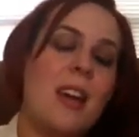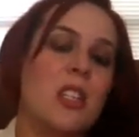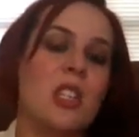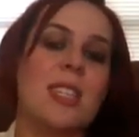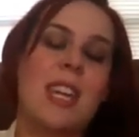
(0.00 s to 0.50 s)

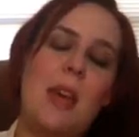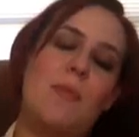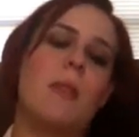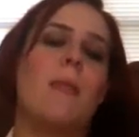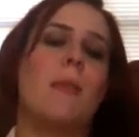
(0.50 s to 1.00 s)
Just
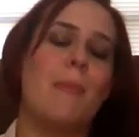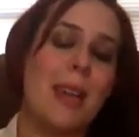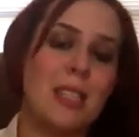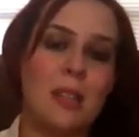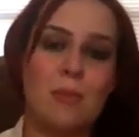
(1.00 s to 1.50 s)
keep the
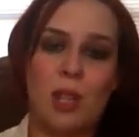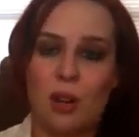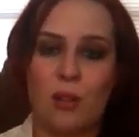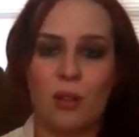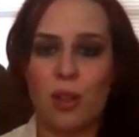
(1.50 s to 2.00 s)
momentum.
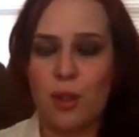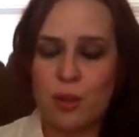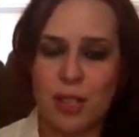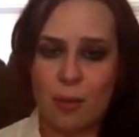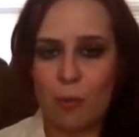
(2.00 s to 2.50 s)
Don't
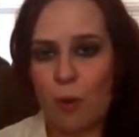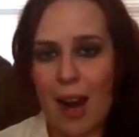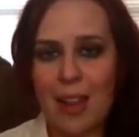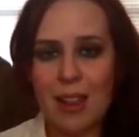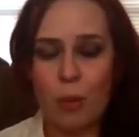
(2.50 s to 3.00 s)
lose it.
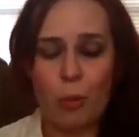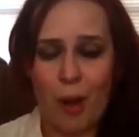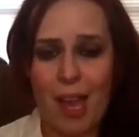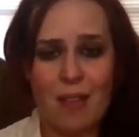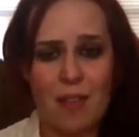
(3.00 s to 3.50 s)
Ride the
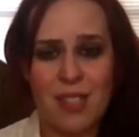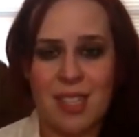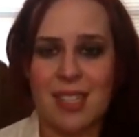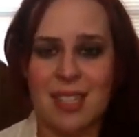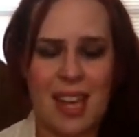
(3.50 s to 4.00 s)
wave of
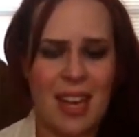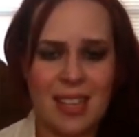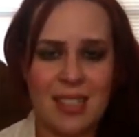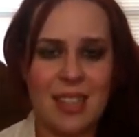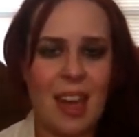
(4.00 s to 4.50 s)

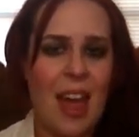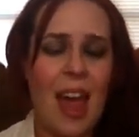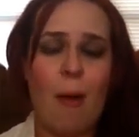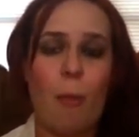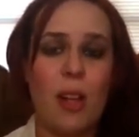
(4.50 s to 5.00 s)
success.
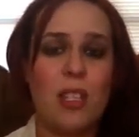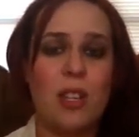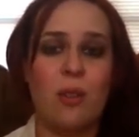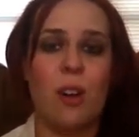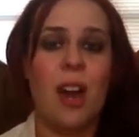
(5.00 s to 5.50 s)
And once
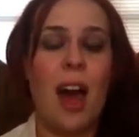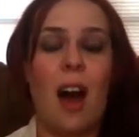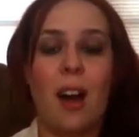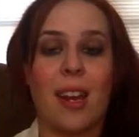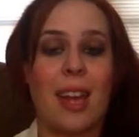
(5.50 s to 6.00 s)
you
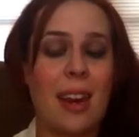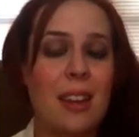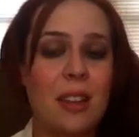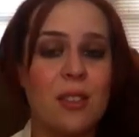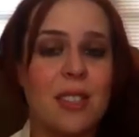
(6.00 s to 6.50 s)
are
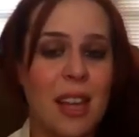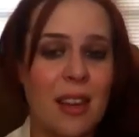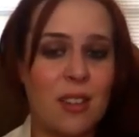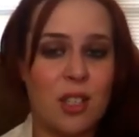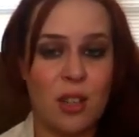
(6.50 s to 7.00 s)
getting those
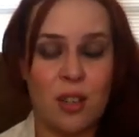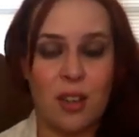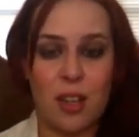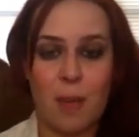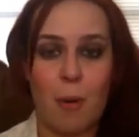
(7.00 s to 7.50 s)
sales, your
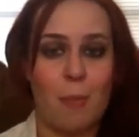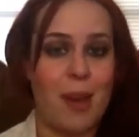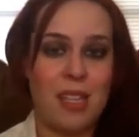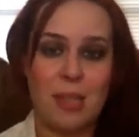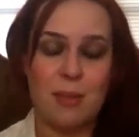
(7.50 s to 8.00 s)
the
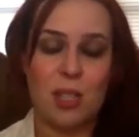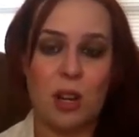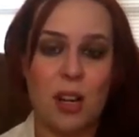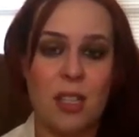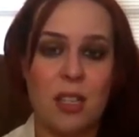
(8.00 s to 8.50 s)
momentum is
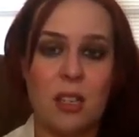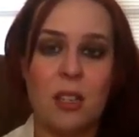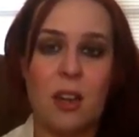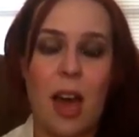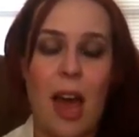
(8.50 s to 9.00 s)
starting to
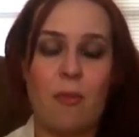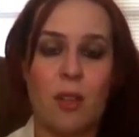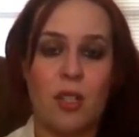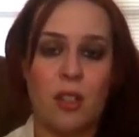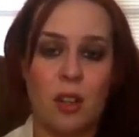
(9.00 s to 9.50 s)
have
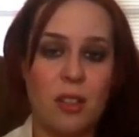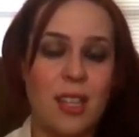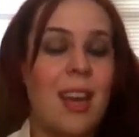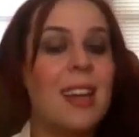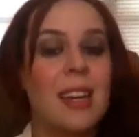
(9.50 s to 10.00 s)
results.
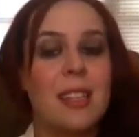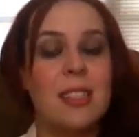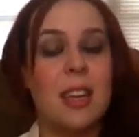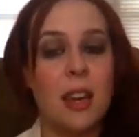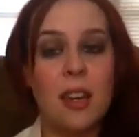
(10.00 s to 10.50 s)

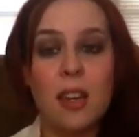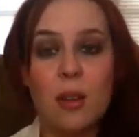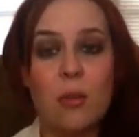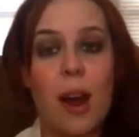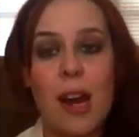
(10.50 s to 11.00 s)

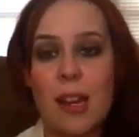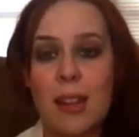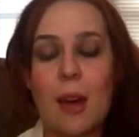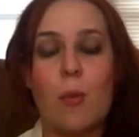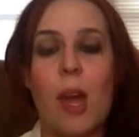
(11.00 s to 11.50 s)
Continue riding
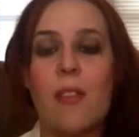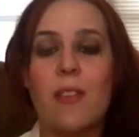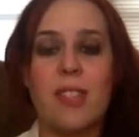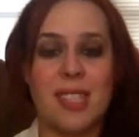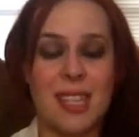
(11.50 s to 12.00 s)
that wave
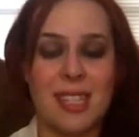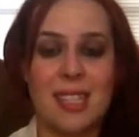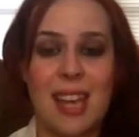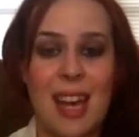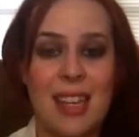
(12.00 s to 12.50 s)
of
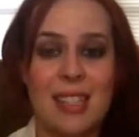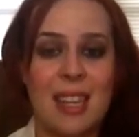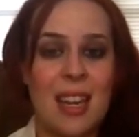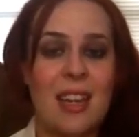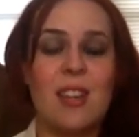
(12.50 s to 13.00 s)
success.
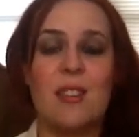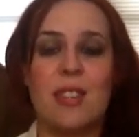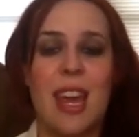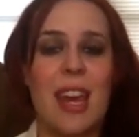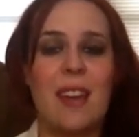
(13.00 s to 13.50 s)
You know,
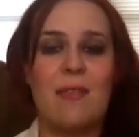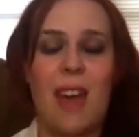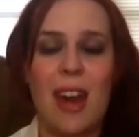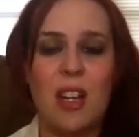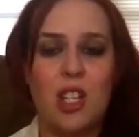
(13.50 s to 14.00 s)
take
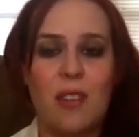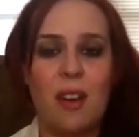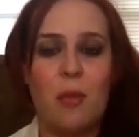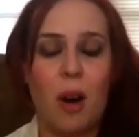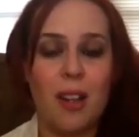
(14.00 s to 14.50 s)
advantage of
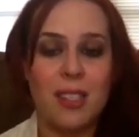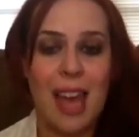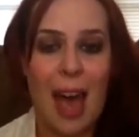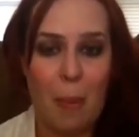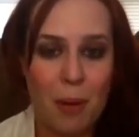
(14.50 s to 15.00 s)
it while it's
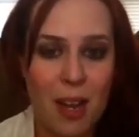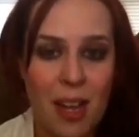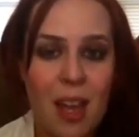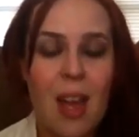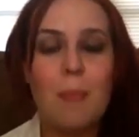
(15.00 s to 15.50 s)

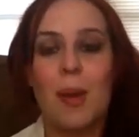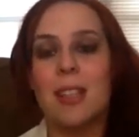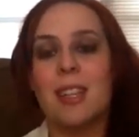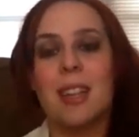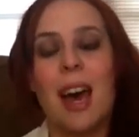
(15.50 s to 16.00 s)
happening
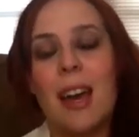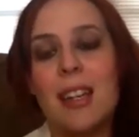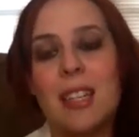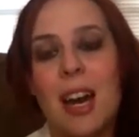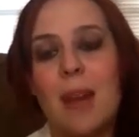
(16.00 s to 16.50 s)
because a lot
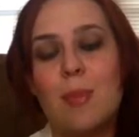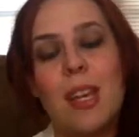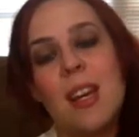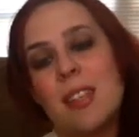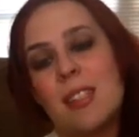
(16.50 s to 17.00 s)
of times
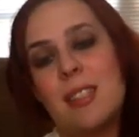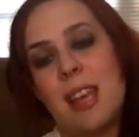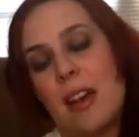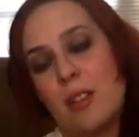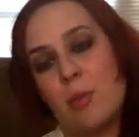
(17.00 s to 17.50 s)

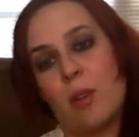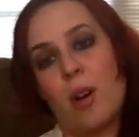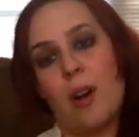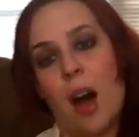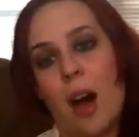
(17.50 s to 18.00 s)
sales will
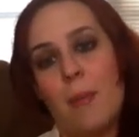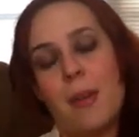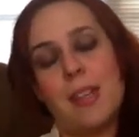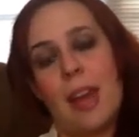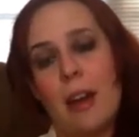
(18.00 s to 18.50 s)
go up
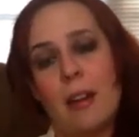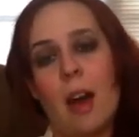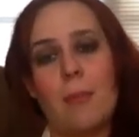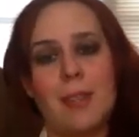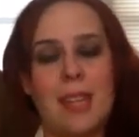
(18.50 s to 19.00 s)
and down,
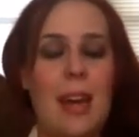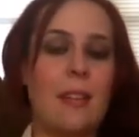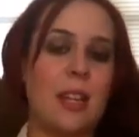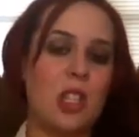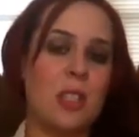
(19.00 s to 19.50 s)
up and down.
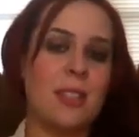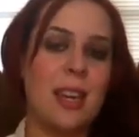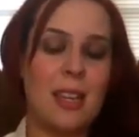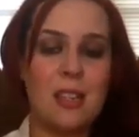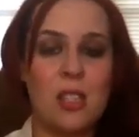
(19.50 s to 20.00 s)
That's just
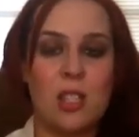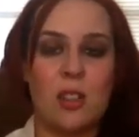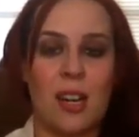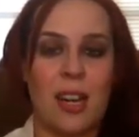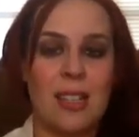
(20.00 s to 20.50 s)
the
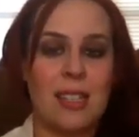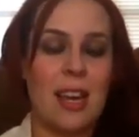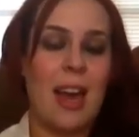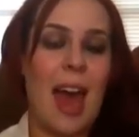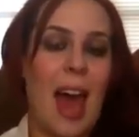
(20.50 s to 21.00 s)
industry. It's
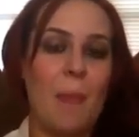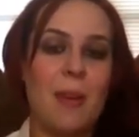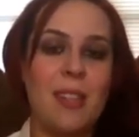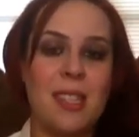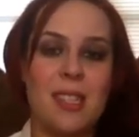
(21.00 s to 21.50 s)
it
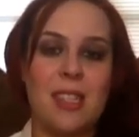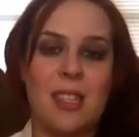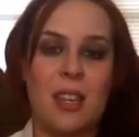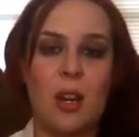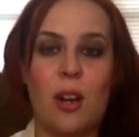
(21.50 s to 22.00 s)
happens. It's
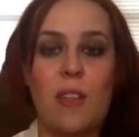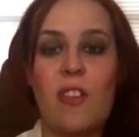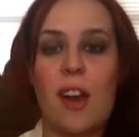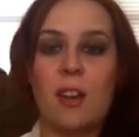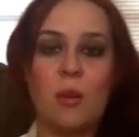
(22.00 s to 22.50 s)
you know, you
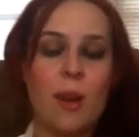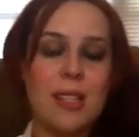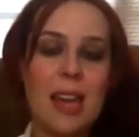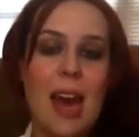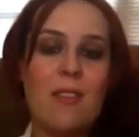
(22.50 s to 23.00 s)
find new
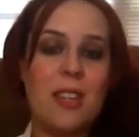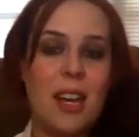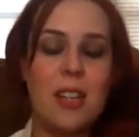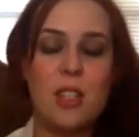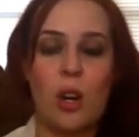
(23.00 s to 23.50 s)
ways to
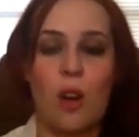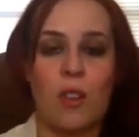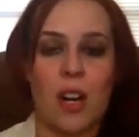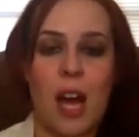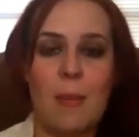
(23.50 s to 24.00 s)
advertise, you
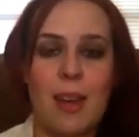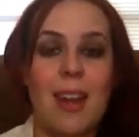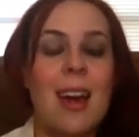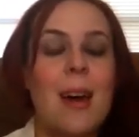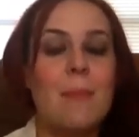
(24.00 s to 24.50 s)
overcome it,
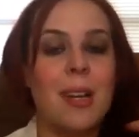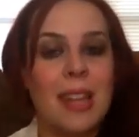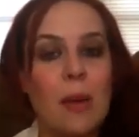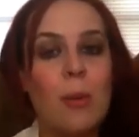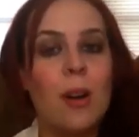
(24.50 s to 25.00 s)
but
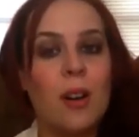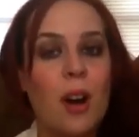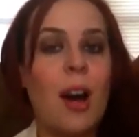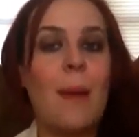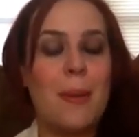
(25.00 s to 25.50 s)
they will go
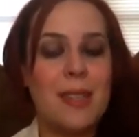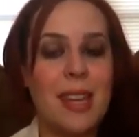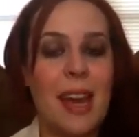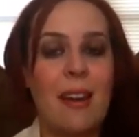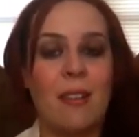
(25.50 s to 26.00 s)
up and
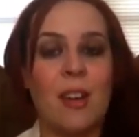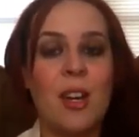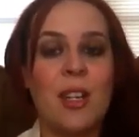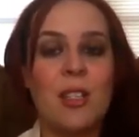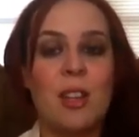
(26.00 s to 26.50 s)
down.
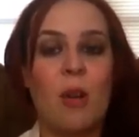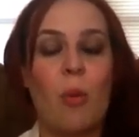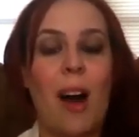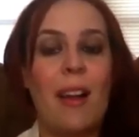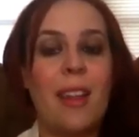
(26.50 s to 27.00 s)
So
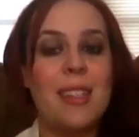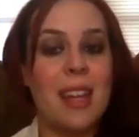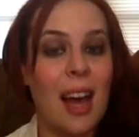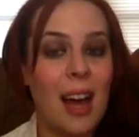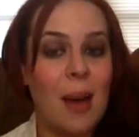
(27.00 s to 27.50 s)
while it's
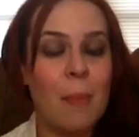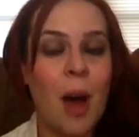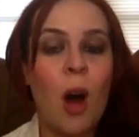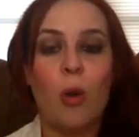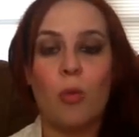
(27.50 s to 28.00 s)
up,
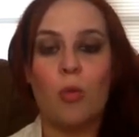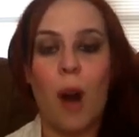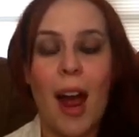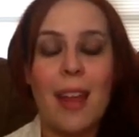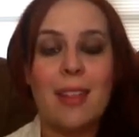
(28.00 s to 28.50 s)

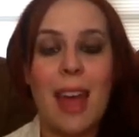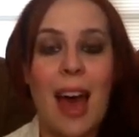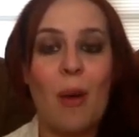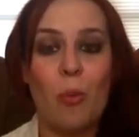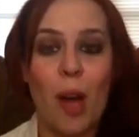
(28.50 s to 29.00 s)
ride
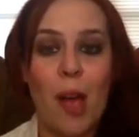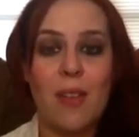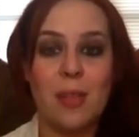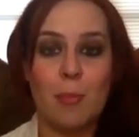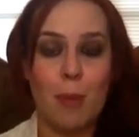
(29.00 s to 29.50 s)
that wave
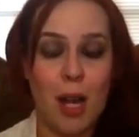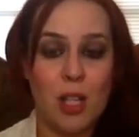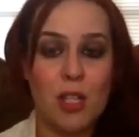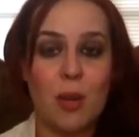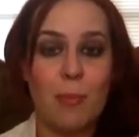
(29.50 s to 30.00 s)
as
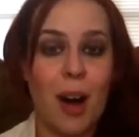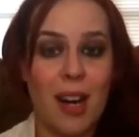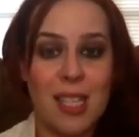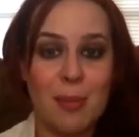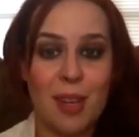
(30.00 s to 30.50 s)
much as you
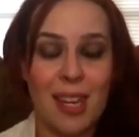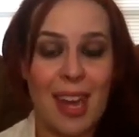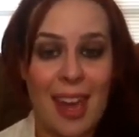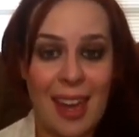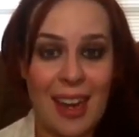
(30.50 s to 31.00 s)
possibly
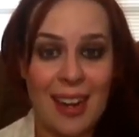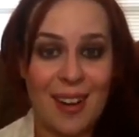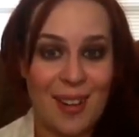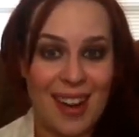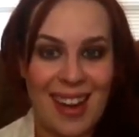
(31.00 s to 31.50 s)
can,
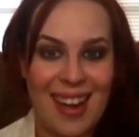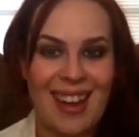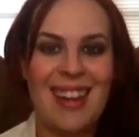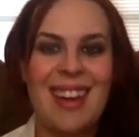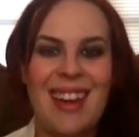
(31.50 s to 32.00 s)

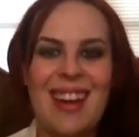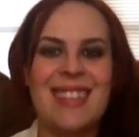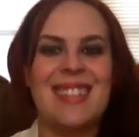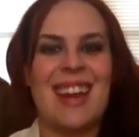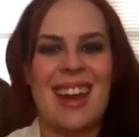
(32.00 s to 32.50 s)
okay?
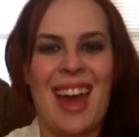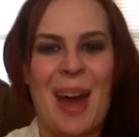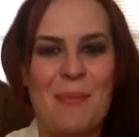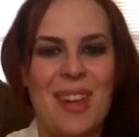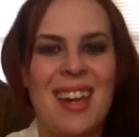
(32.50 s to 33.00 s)
And stay
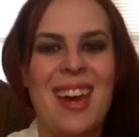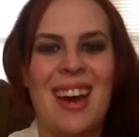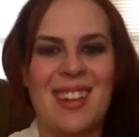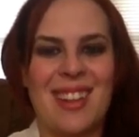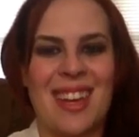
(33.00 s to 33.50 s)
happy,
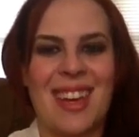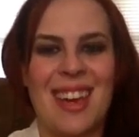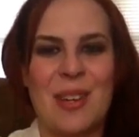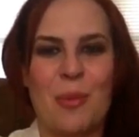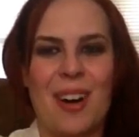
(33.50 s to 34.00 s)
healthy,
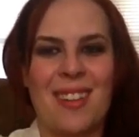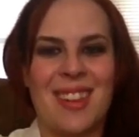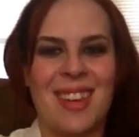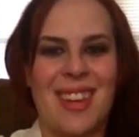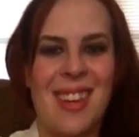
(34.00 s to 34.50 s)
and
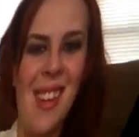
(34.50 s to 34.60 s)
wealthy.